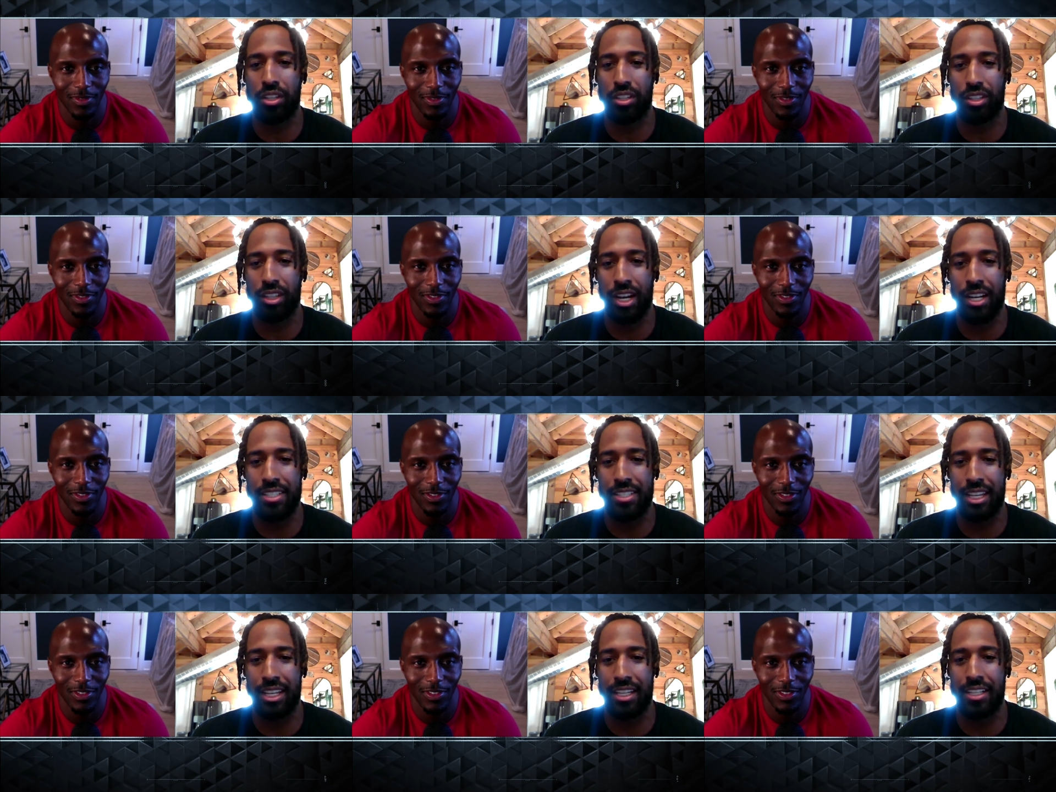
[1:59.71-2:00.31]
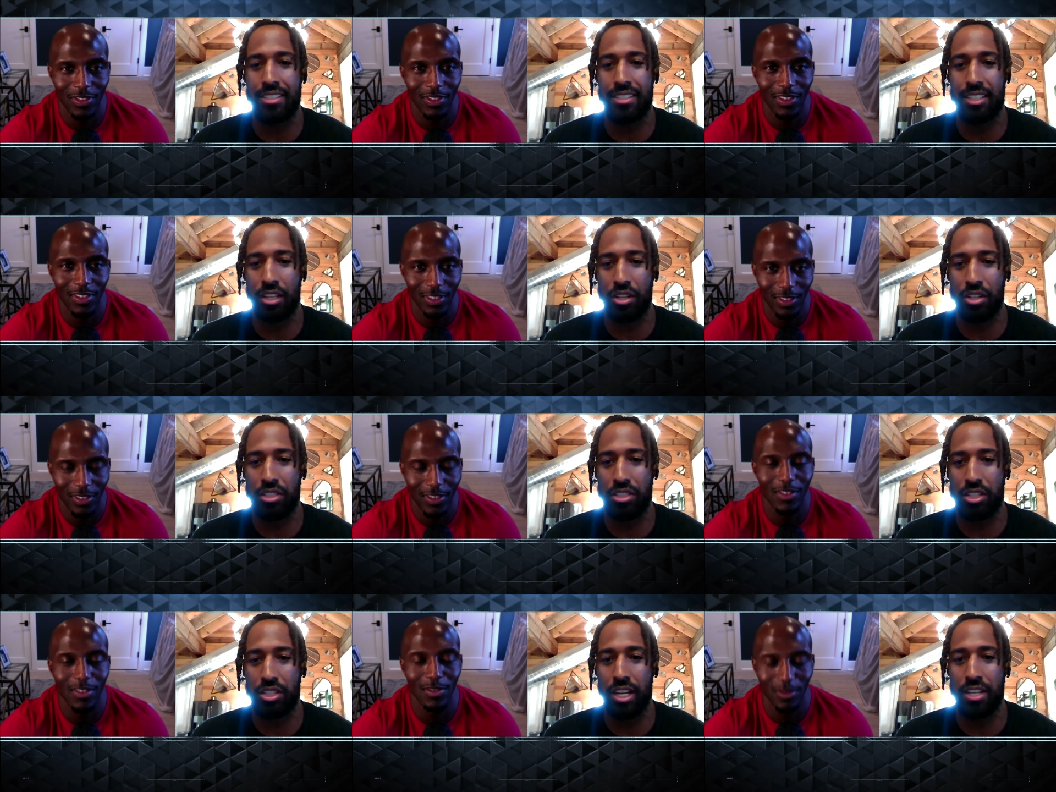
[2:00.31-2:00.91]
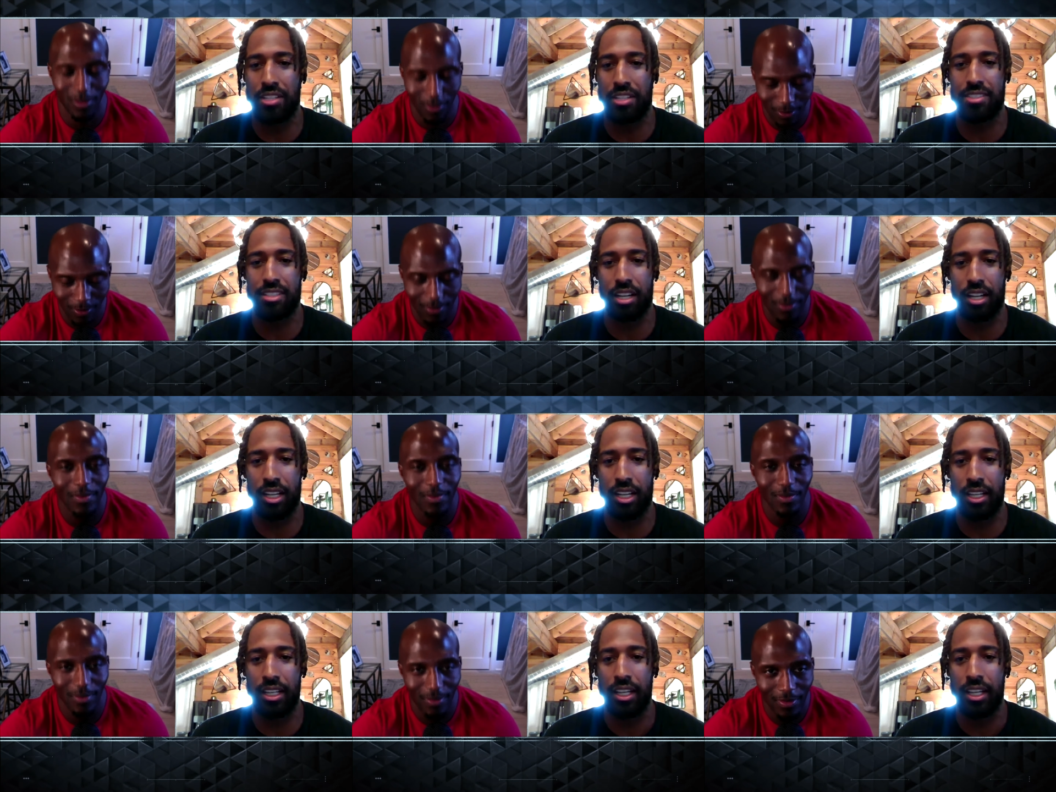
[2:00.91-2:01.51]
Speaker 1: You got to take it serious. You got to
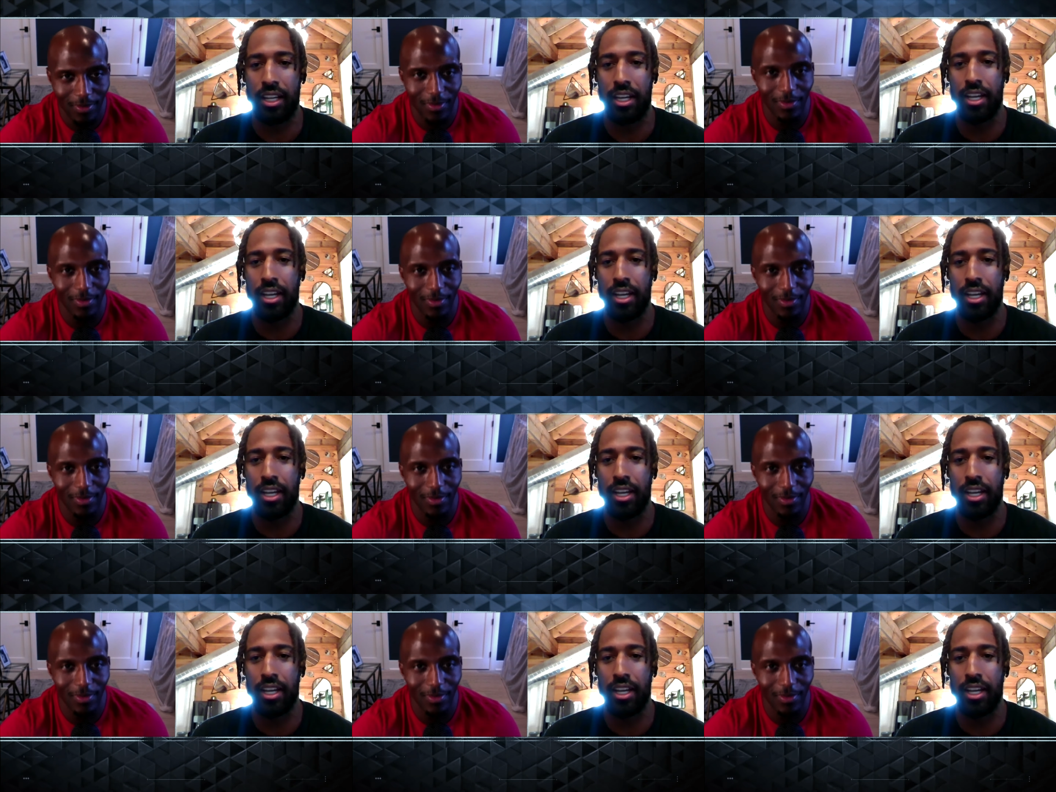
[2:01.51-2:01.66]
study.